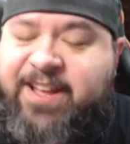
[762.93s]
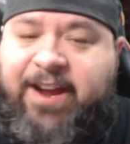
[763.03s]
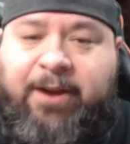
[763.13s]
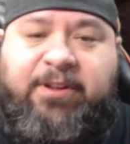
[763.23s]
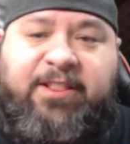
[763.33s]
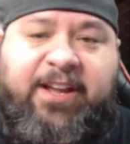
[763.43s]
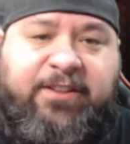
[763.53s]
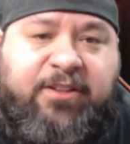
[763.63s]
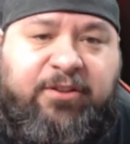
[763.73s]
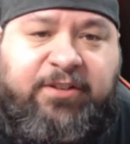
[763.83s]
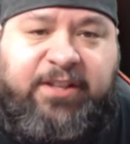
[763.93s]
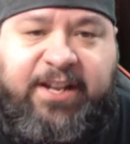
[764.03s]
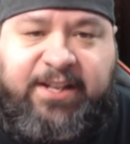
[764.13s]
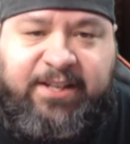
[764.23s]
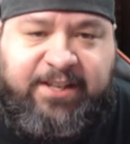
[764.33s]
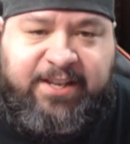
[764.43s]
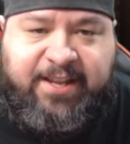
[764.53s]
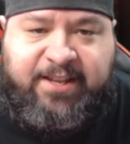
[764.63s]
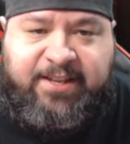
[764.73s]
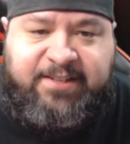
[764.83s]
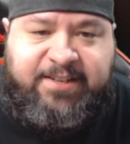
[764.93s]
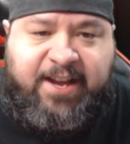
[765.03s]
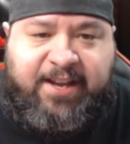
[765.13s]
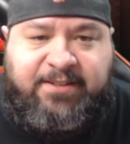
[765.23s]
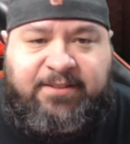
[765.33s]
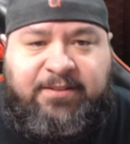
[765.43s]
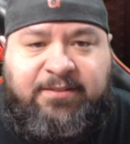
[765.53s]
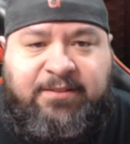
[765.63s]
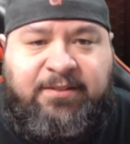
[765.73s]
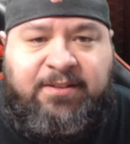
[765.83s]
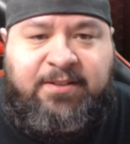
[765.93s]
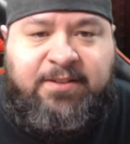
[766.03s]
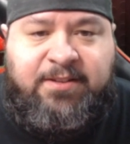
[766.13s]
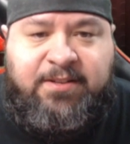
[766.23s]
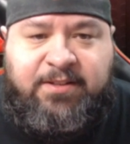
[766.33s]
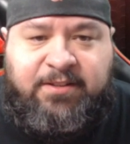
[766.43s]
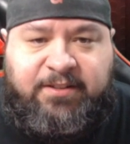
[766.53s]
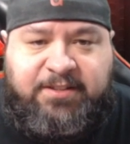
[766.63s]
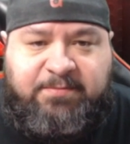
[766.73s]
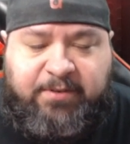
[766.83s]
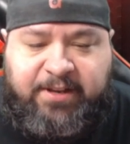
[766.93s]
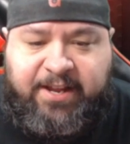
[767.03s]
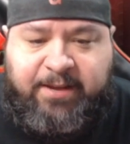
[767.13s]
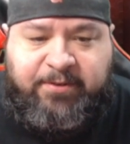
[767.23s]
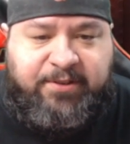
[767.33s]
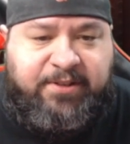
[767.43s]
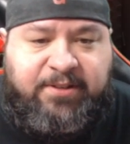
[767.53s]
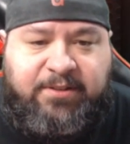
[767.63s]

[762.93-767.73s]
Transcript: I really like the look that he, he's got. Looks pretty damn good.